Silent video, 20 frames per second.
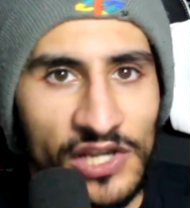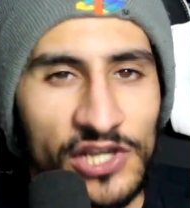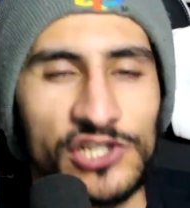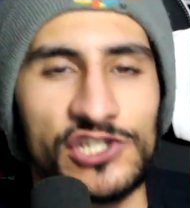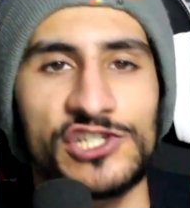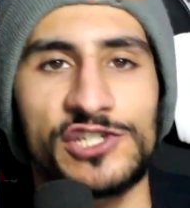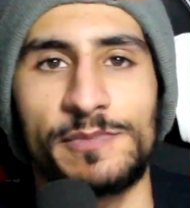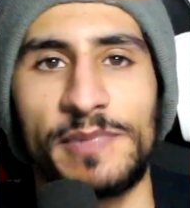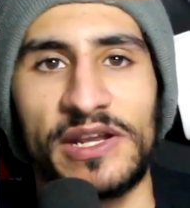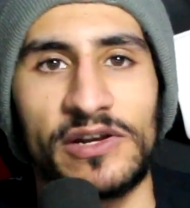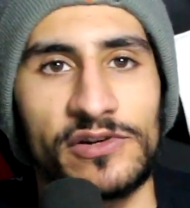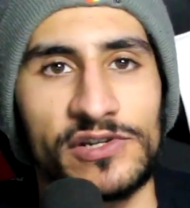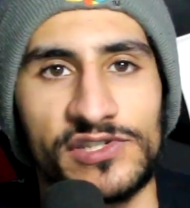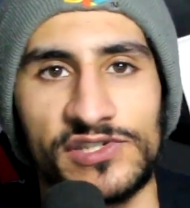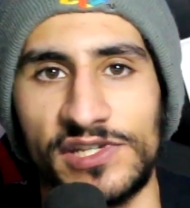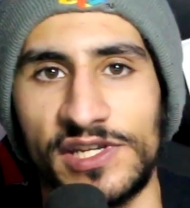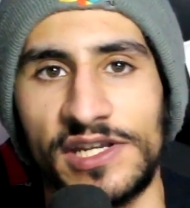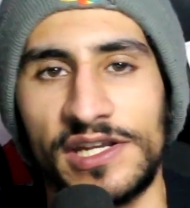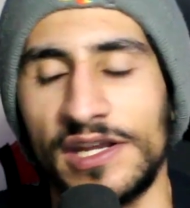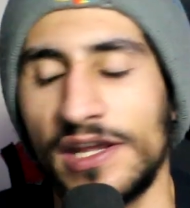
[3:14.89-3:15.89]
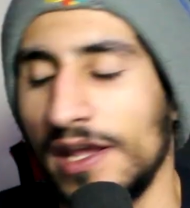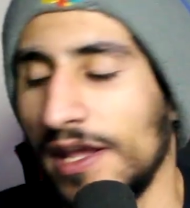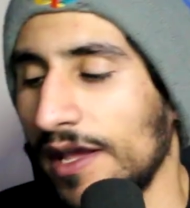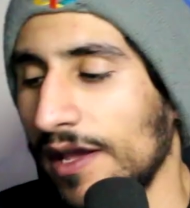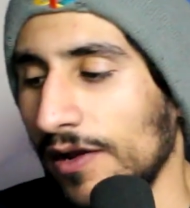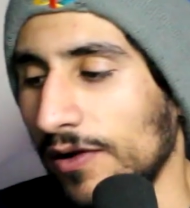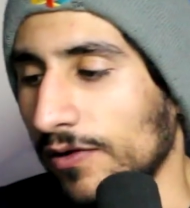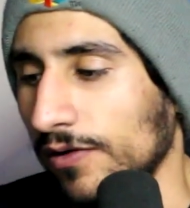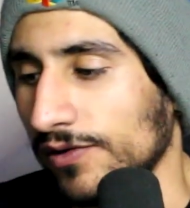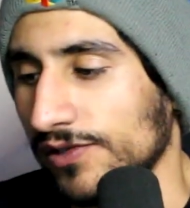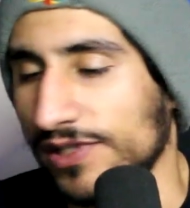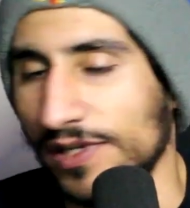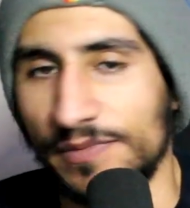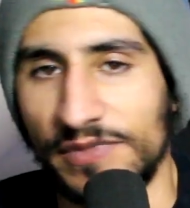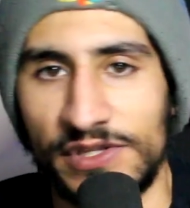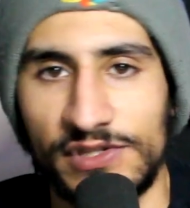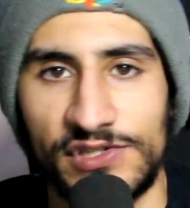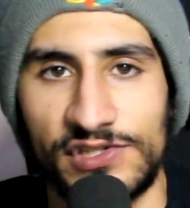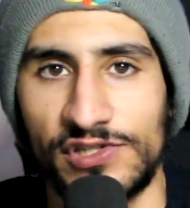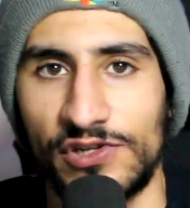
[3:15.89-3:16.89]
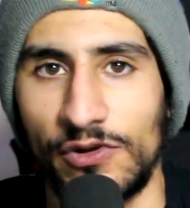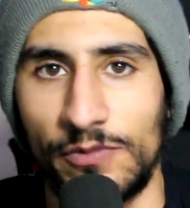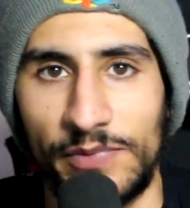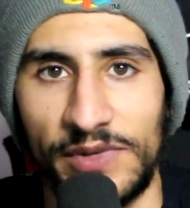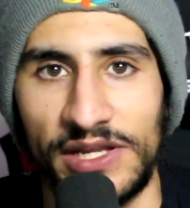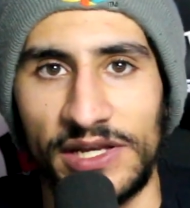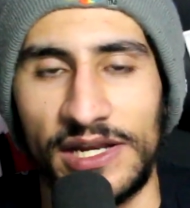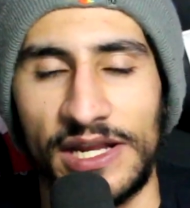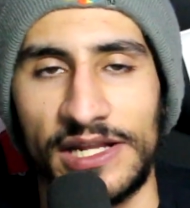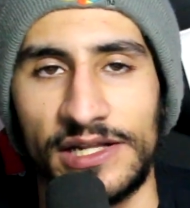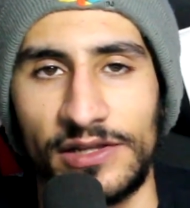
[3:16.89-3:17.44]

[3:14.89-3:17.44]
conspiracy or something stupid.